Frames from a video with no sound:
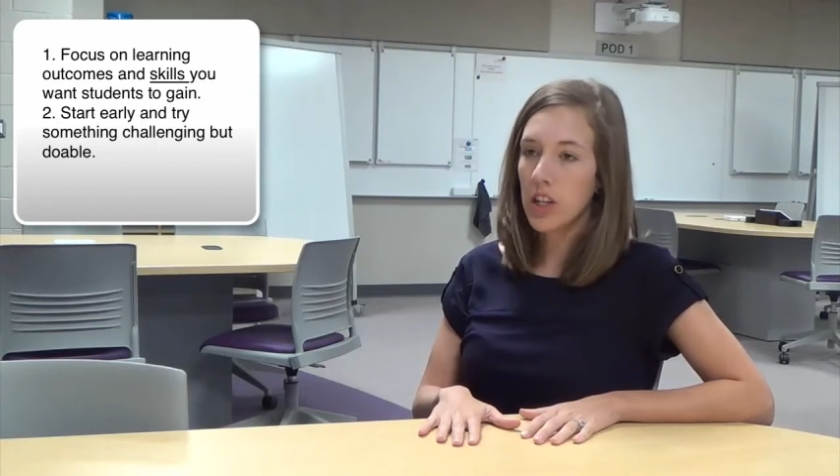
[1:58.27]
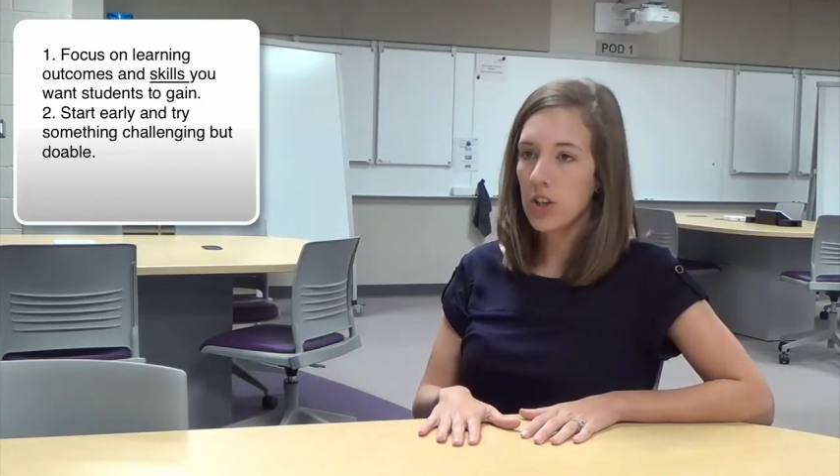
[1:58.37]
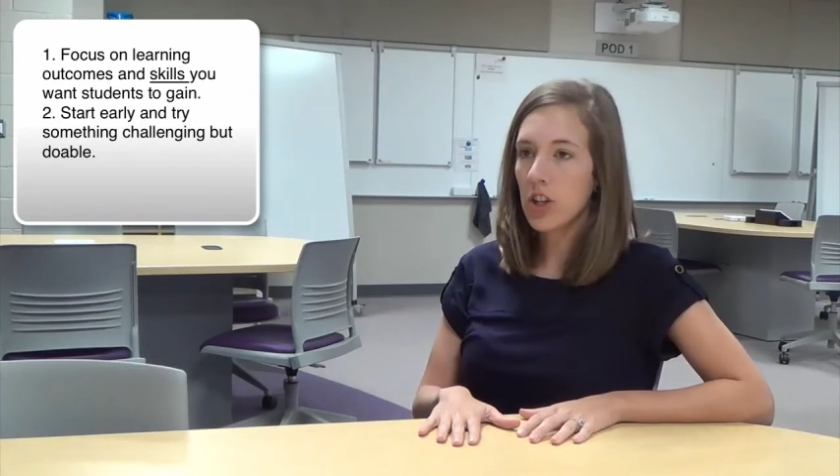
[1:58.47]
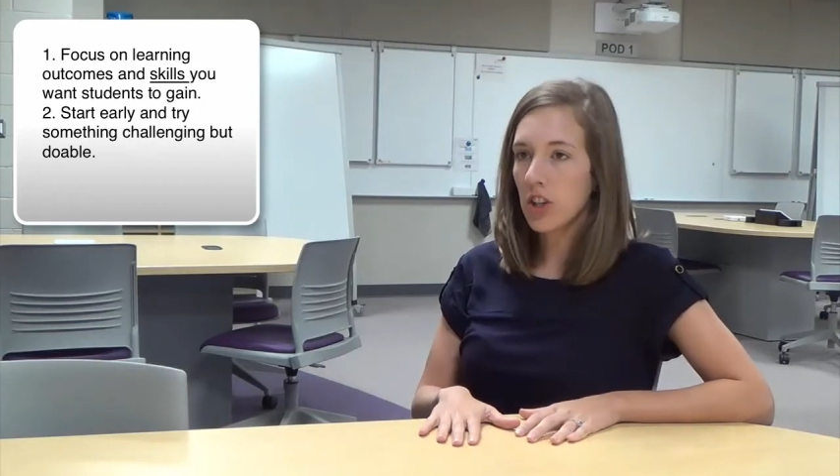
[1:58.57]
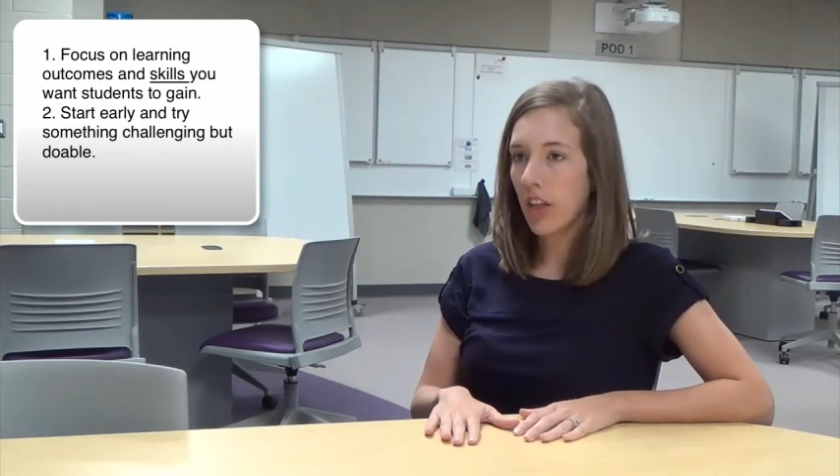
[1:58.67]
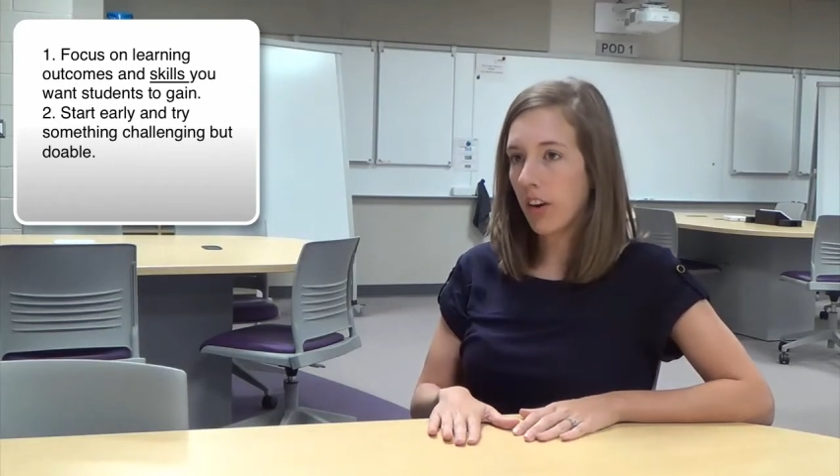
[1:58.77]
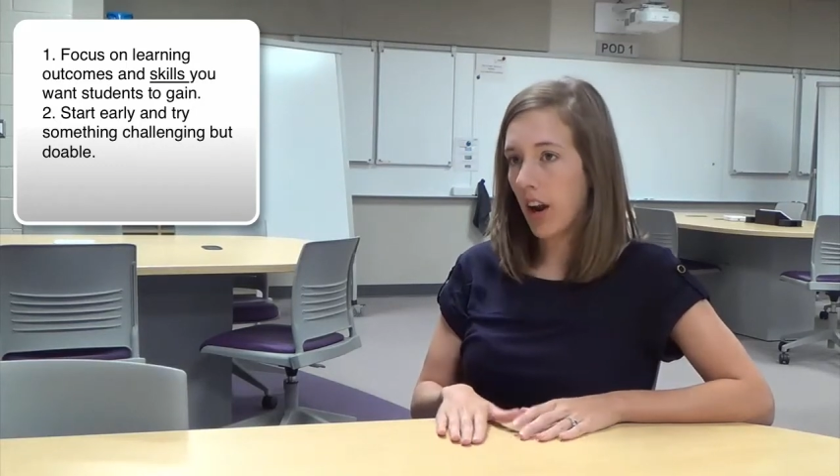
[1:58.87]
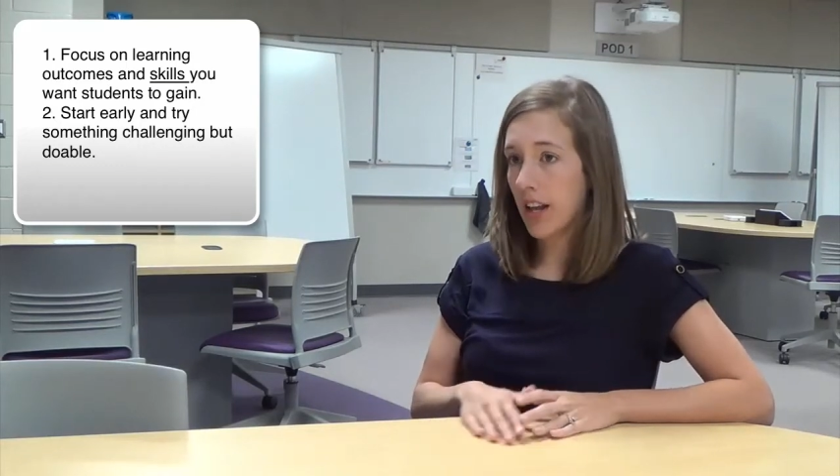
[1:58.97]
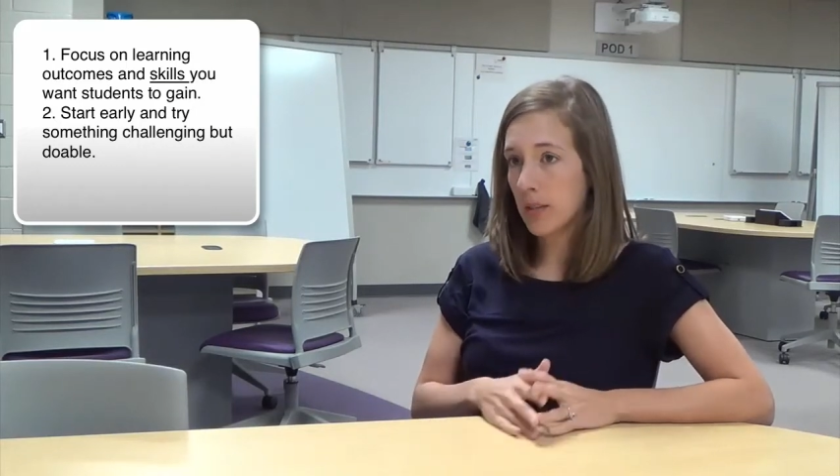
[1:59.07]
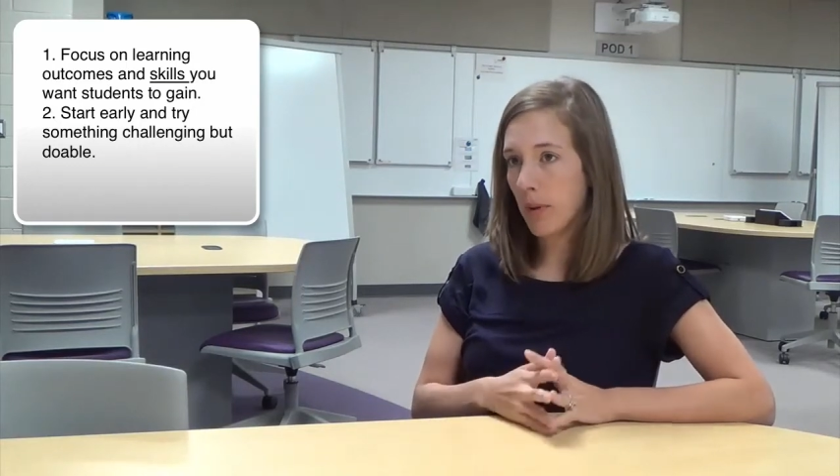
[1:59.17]
teach each other
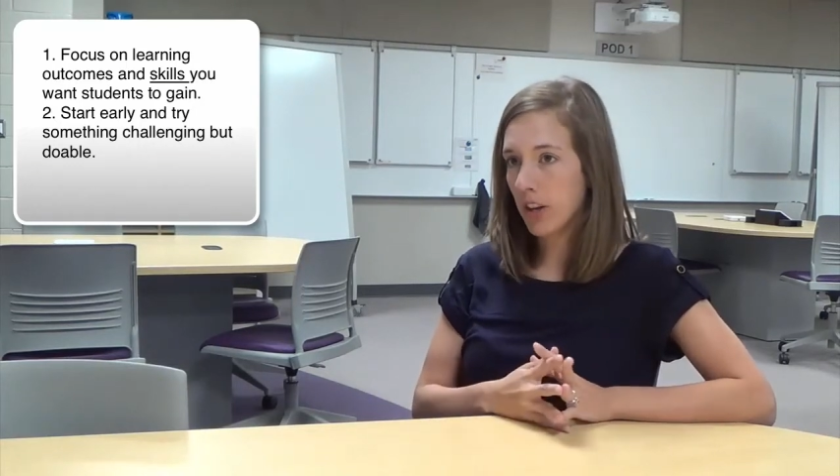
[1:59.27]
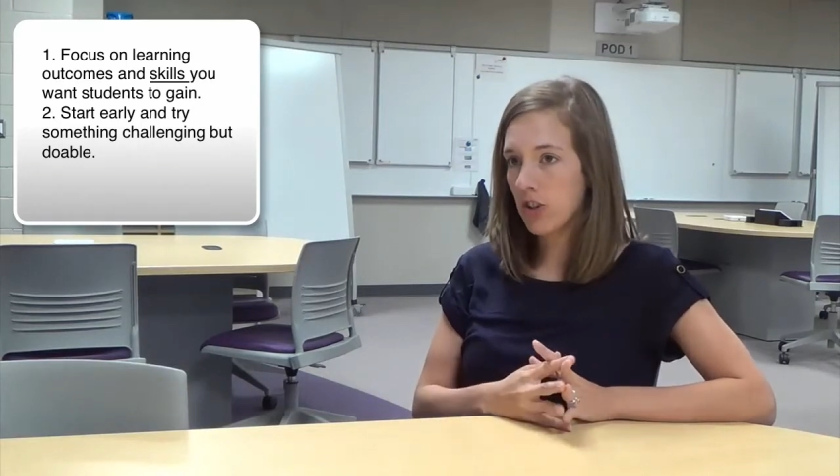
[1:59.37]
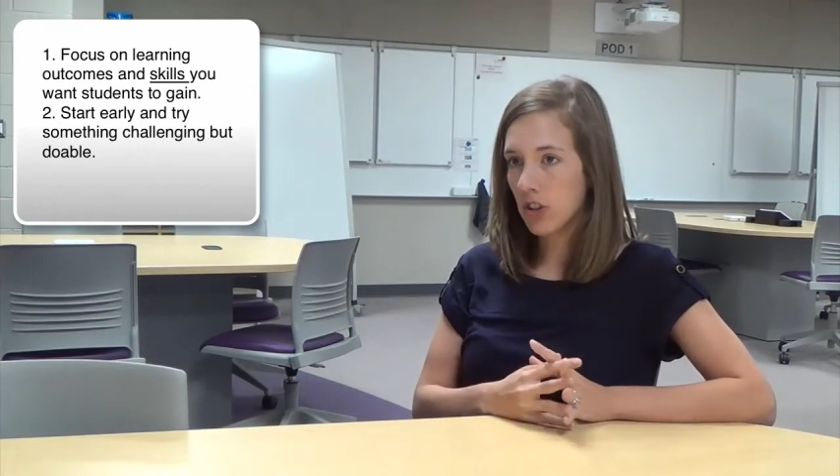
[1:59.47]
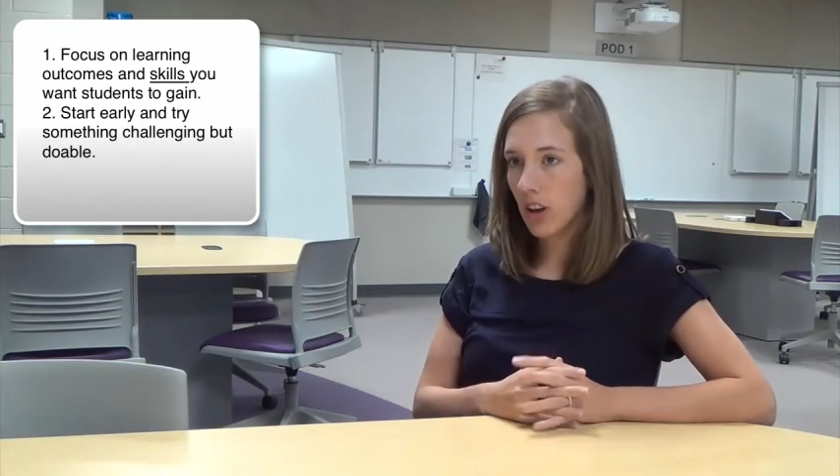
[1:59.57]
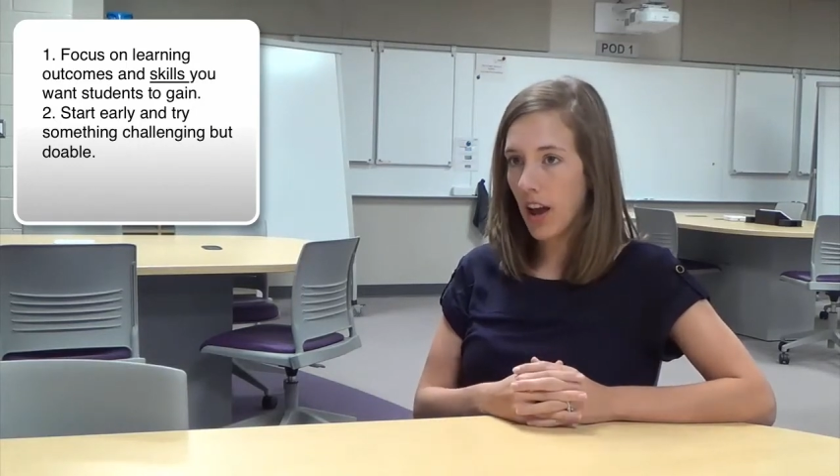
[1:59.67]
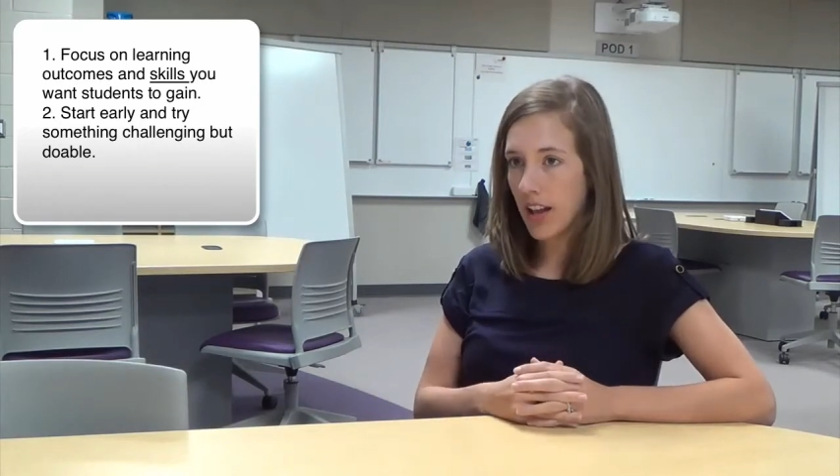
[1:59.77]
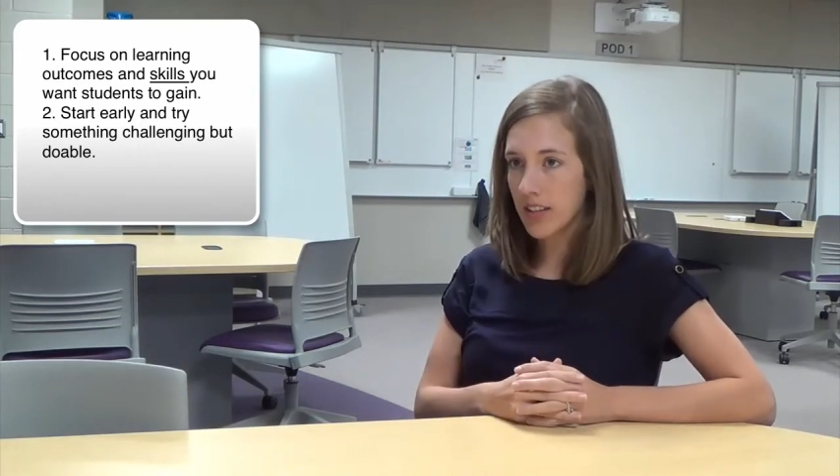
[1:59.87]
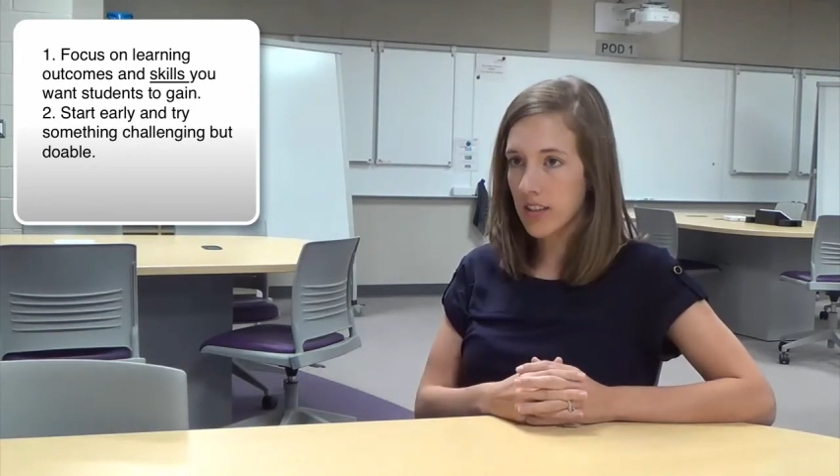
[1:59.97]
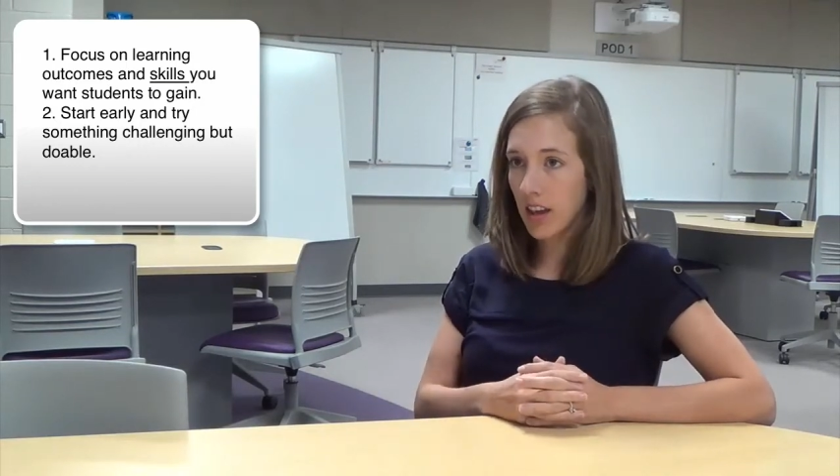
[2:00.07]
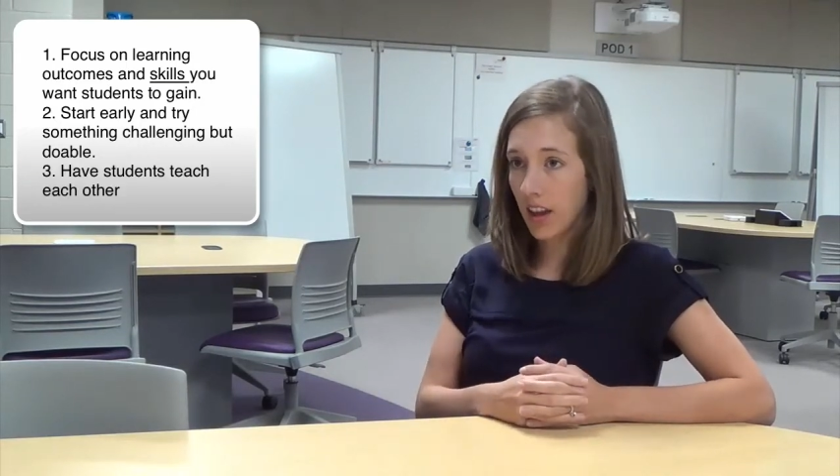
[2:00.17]
as much
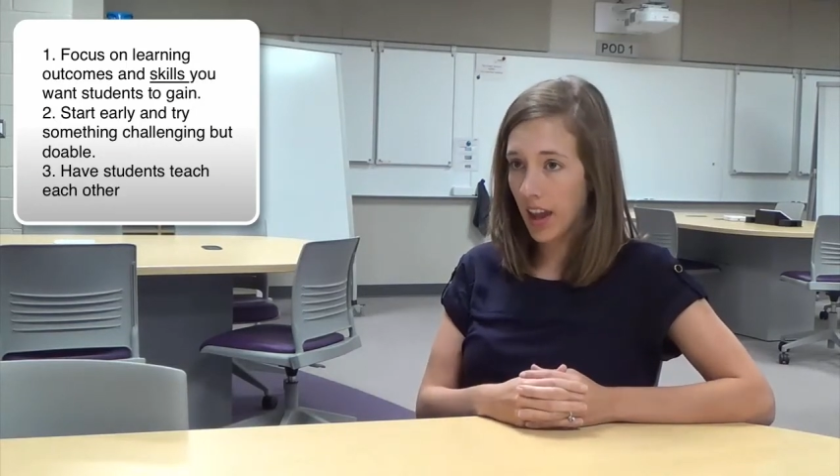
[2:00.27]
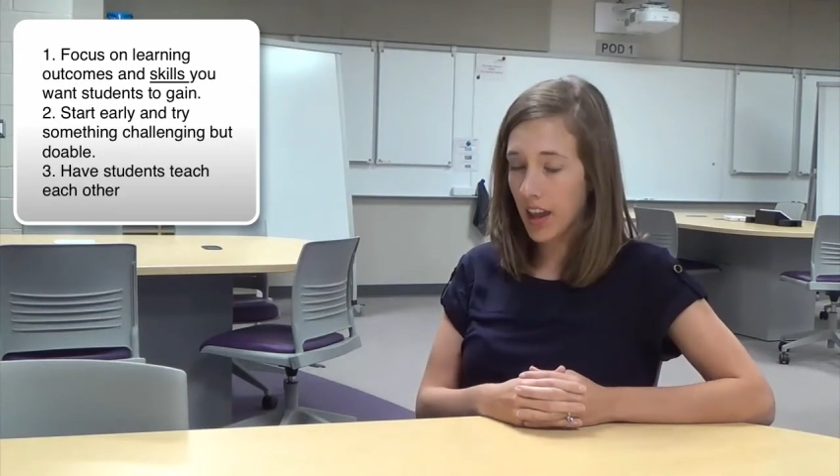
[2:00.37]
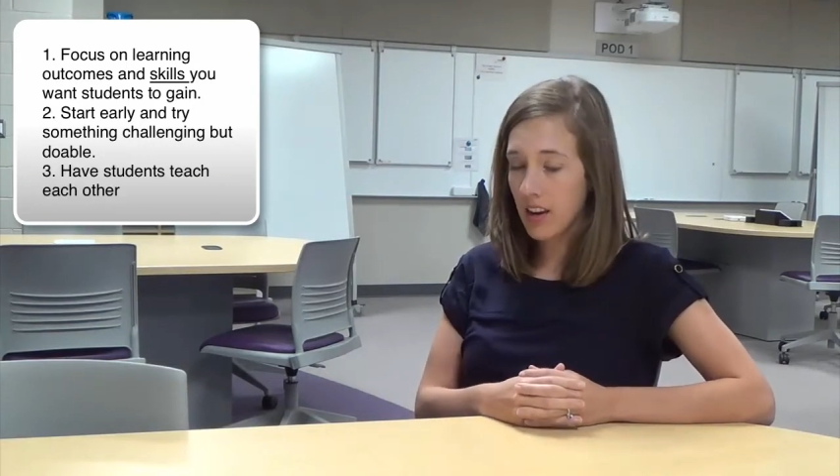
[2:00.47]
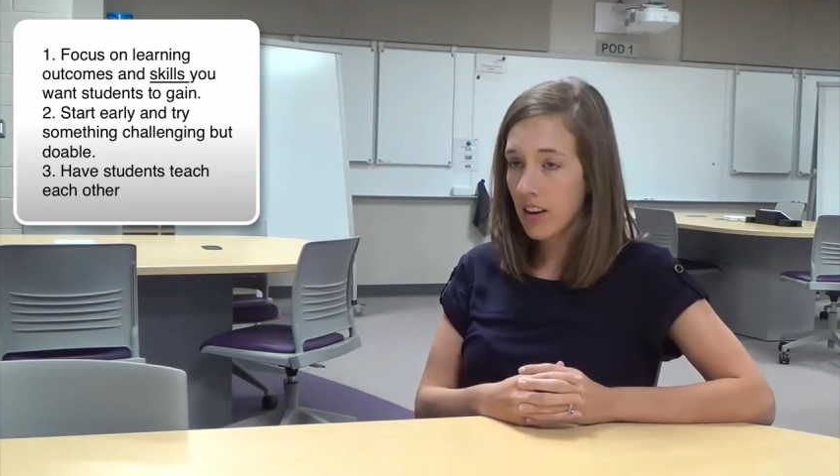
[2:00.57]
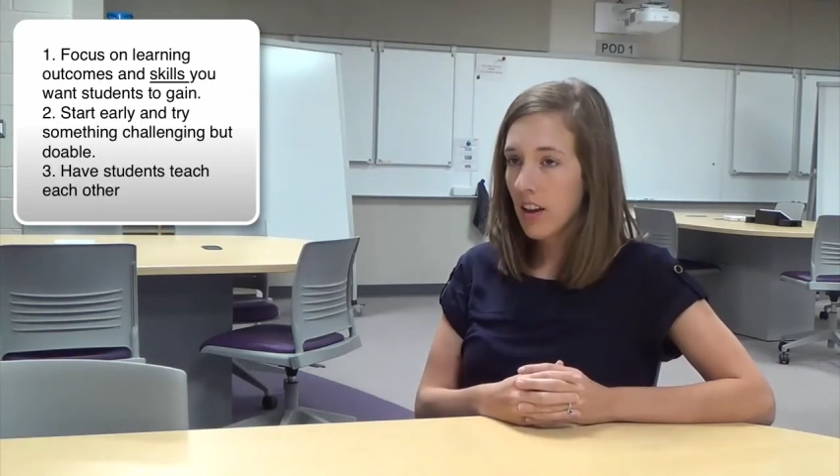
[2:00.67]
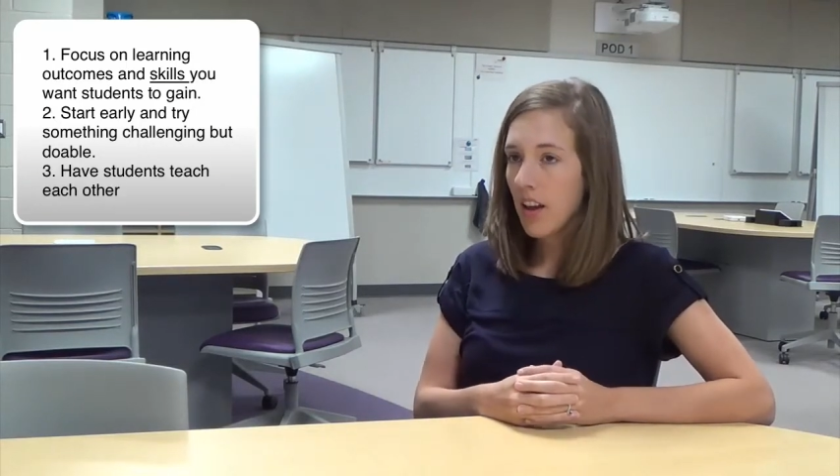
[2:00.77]
as they can,